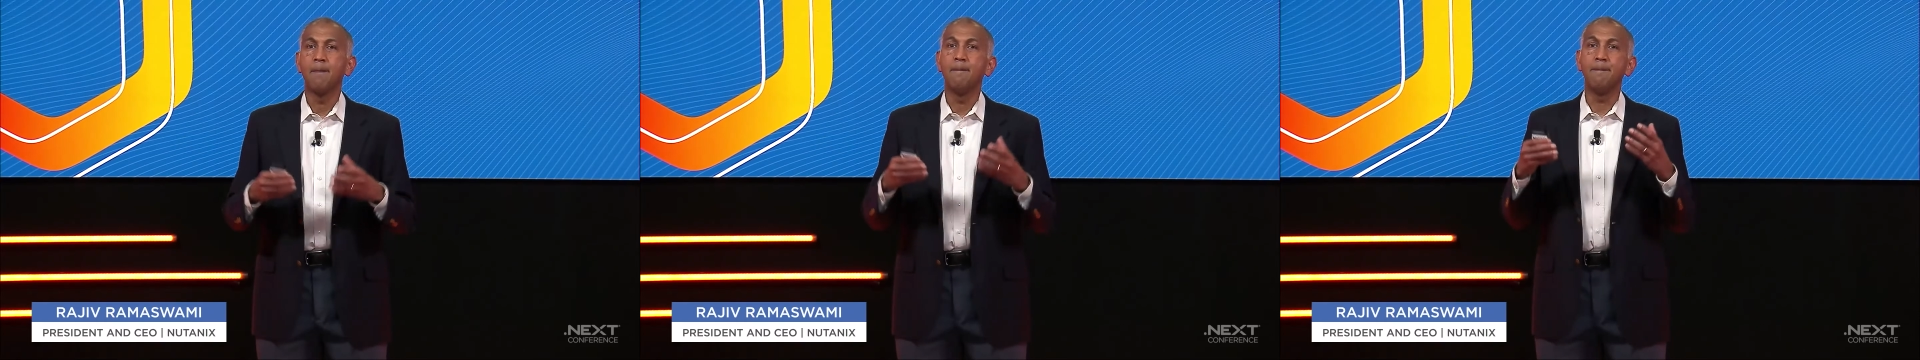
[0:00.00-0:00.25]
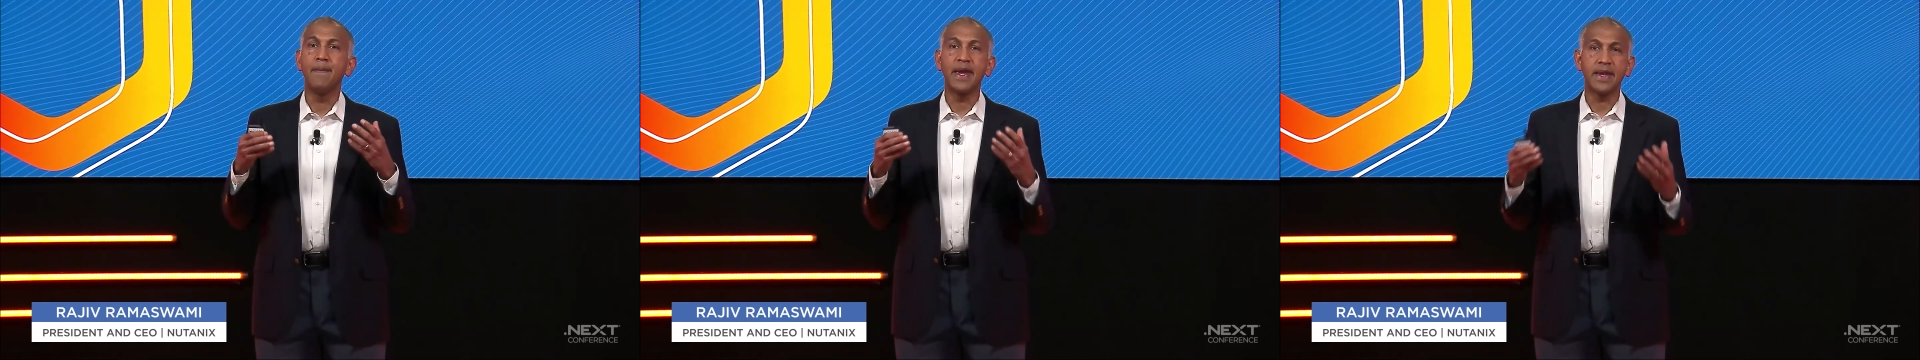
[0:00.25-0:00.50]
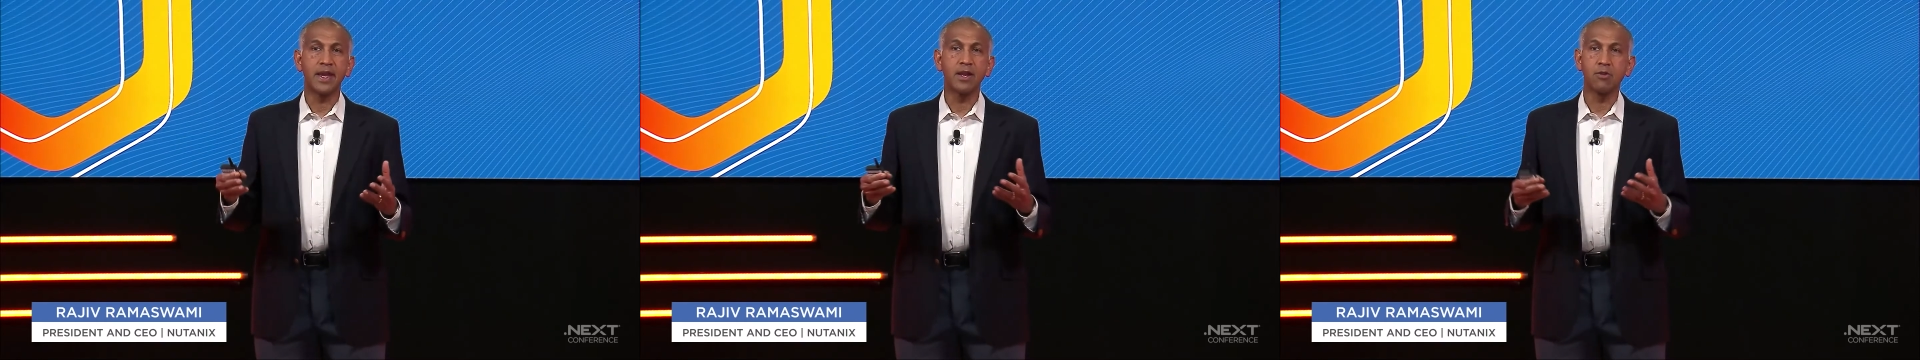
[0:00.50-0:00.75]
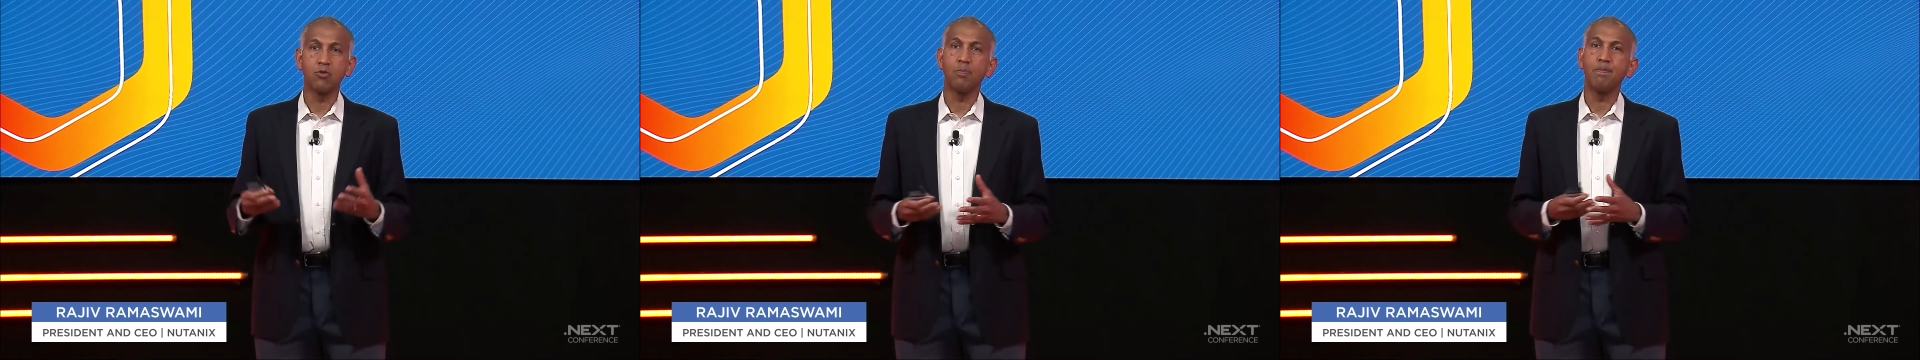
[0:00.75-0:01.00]
making
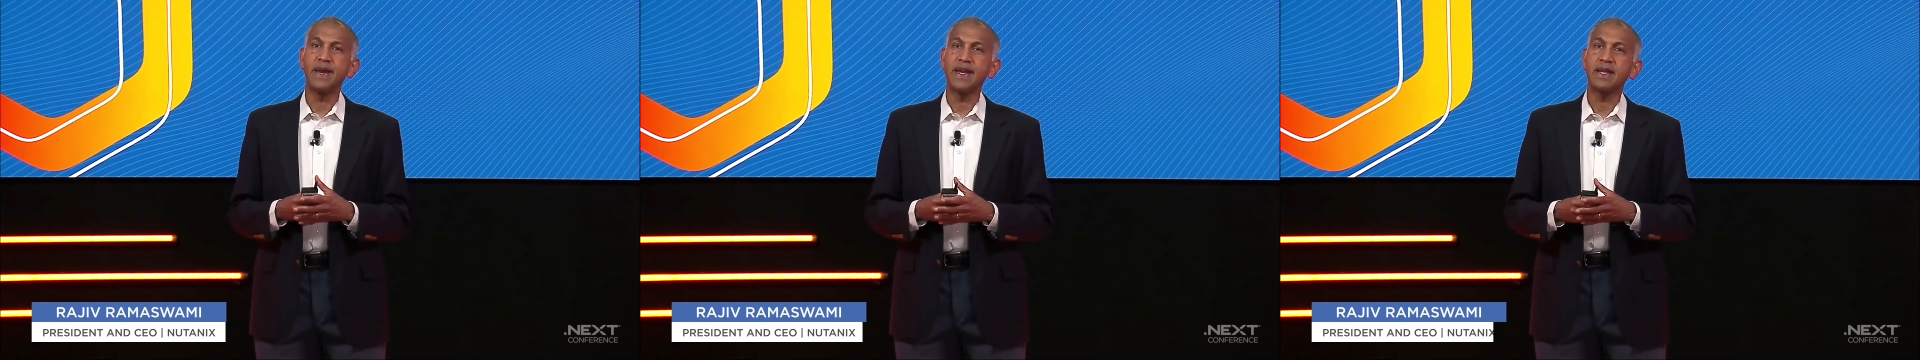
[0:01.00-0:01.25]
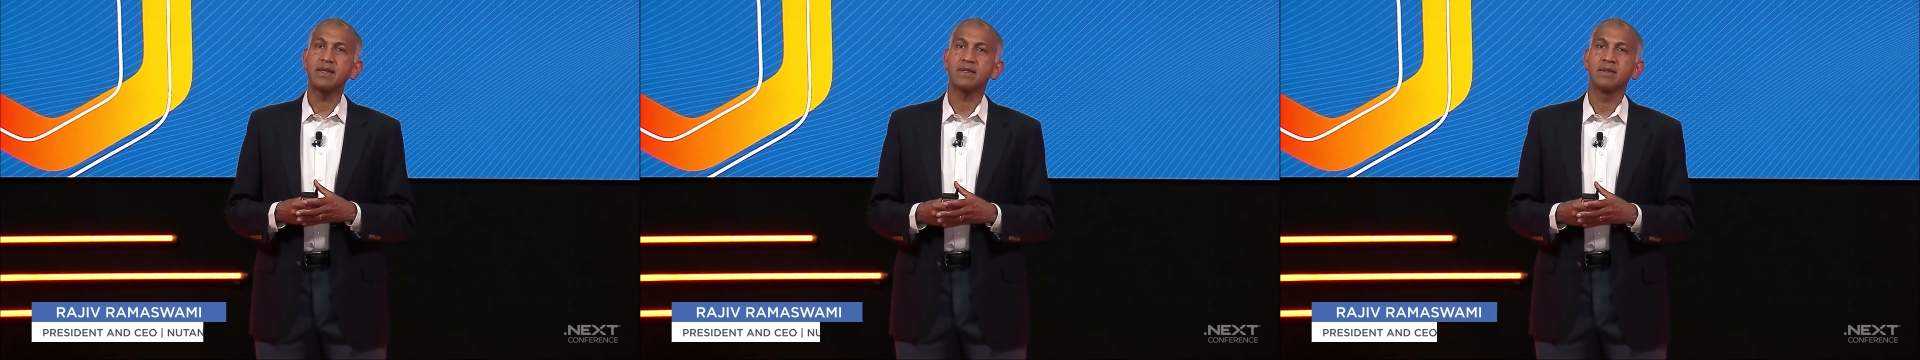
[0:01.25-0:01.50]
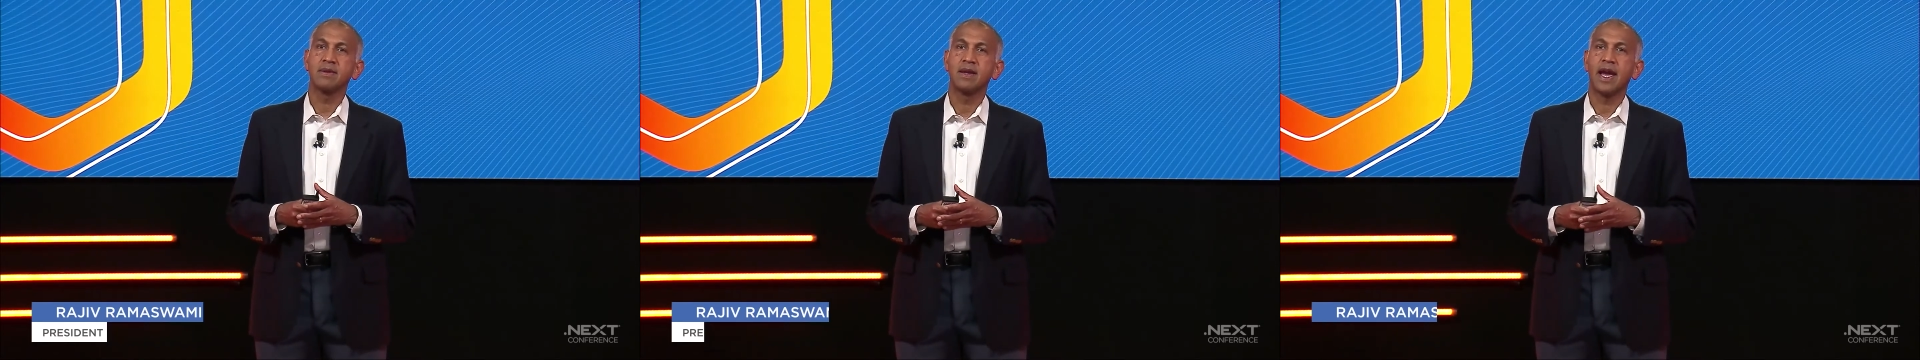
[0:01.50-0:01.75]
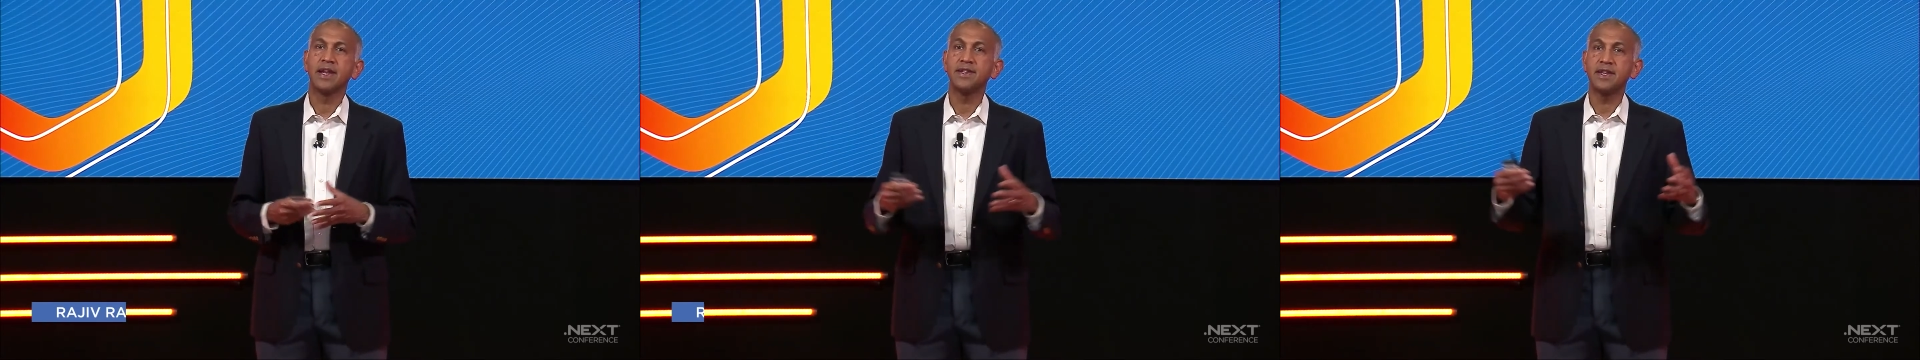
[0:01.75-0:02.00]
group meetings
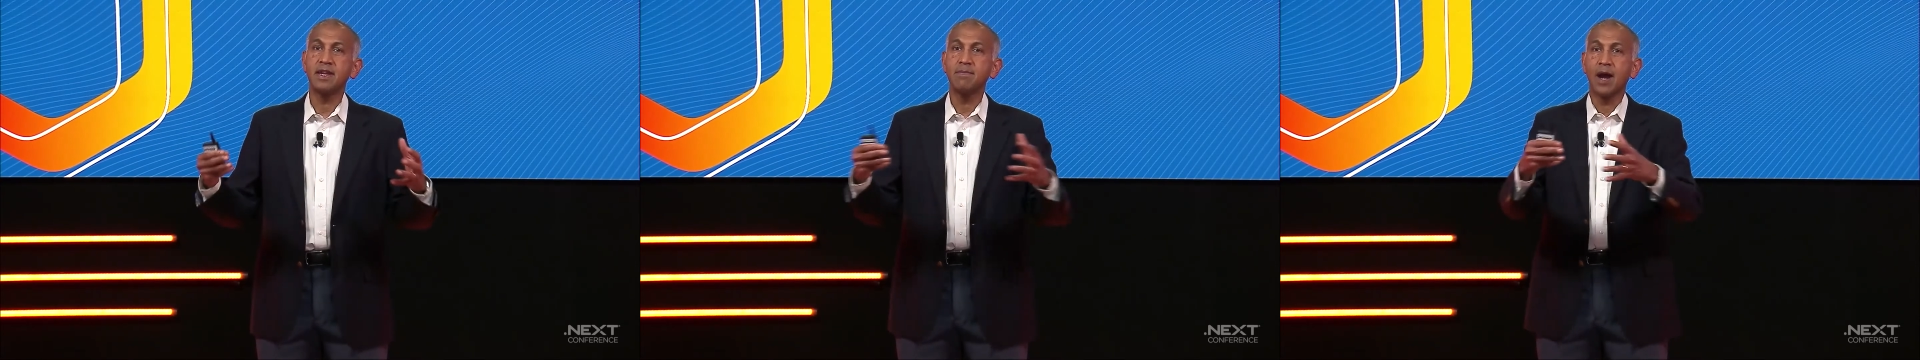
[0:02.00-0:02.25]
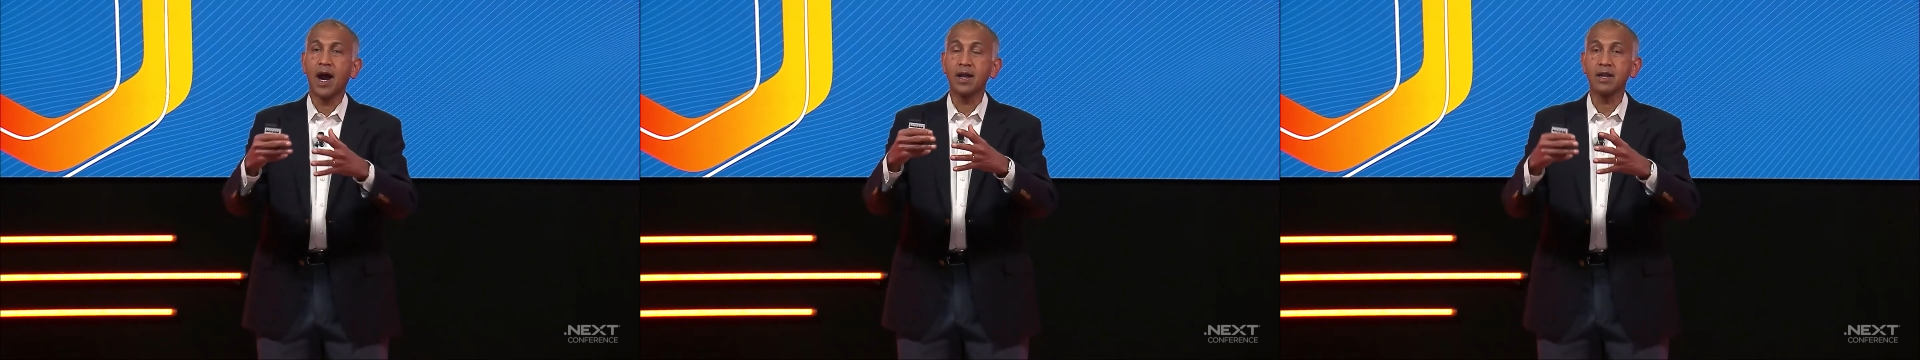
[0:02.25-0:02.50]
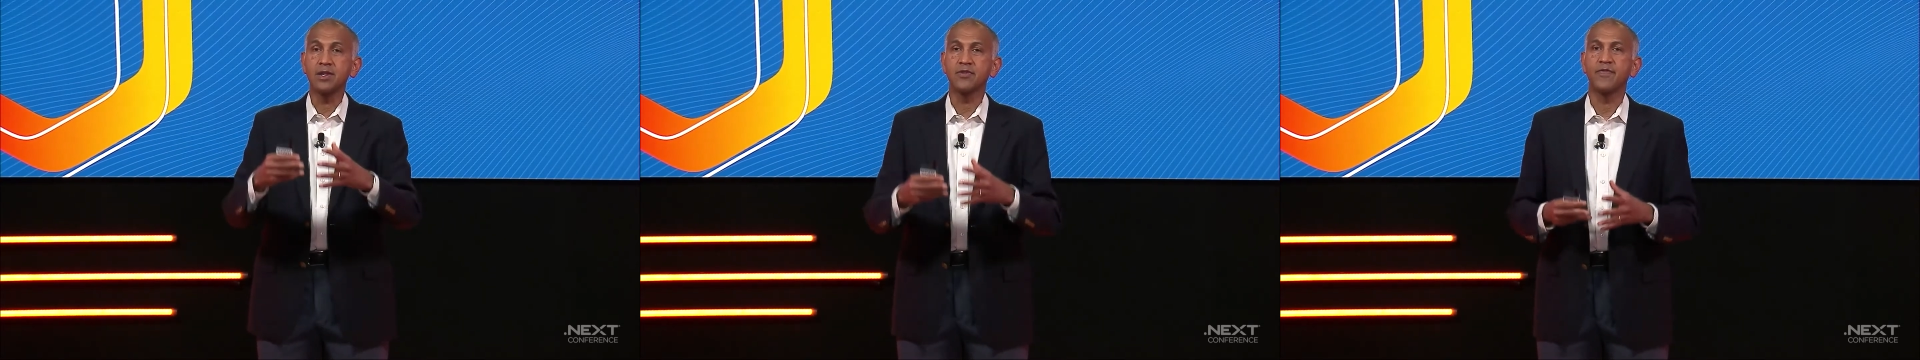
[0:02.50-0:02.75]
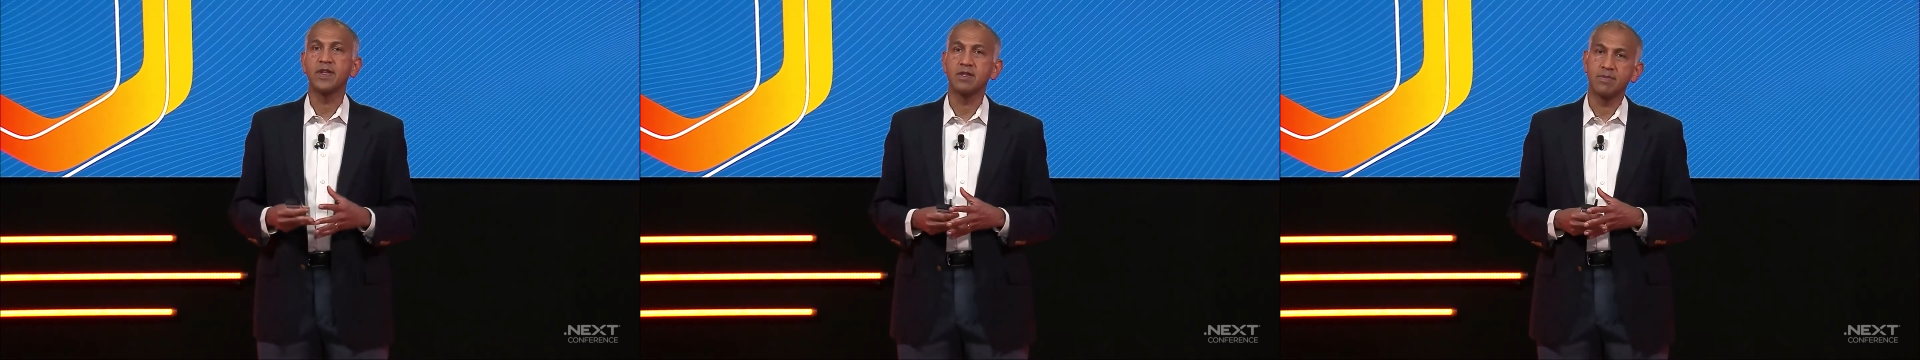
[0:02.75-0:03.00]
and team huddles
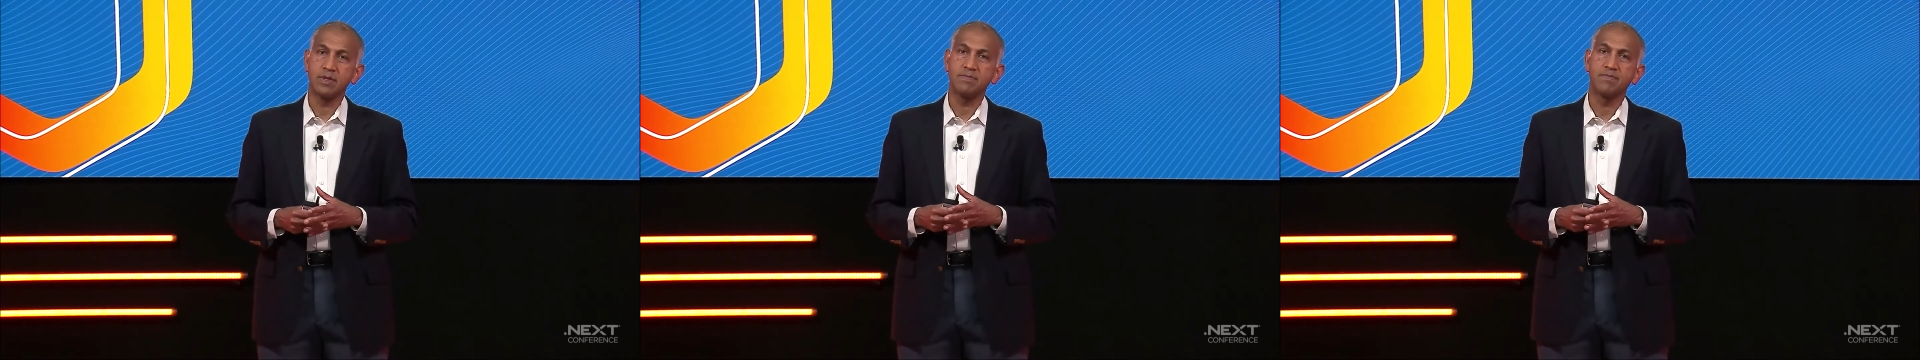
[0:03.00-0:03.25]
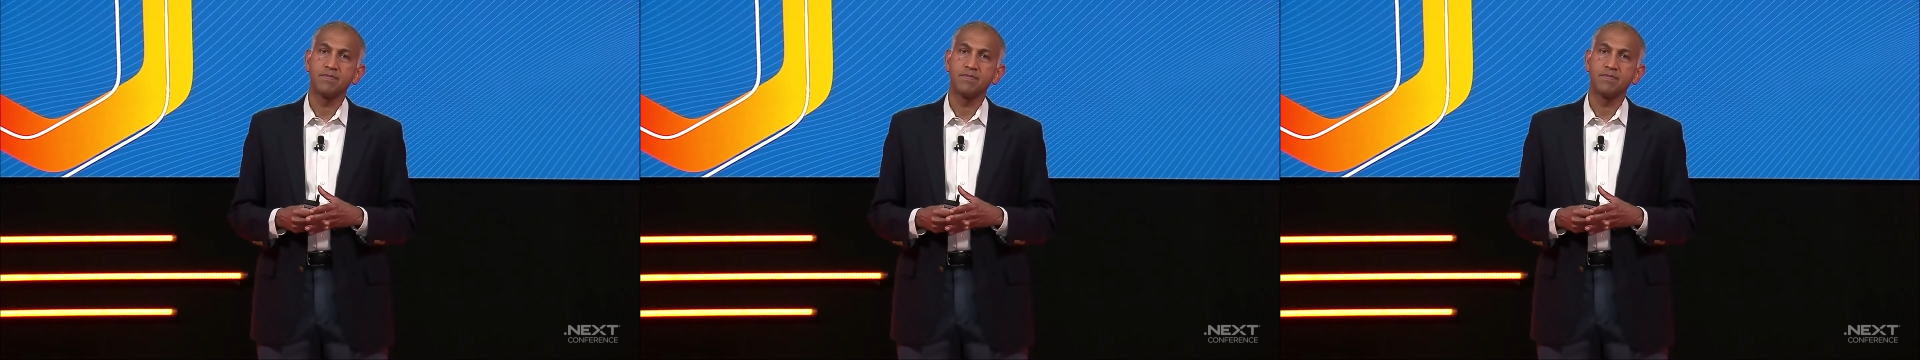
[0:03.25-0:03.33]
feasible,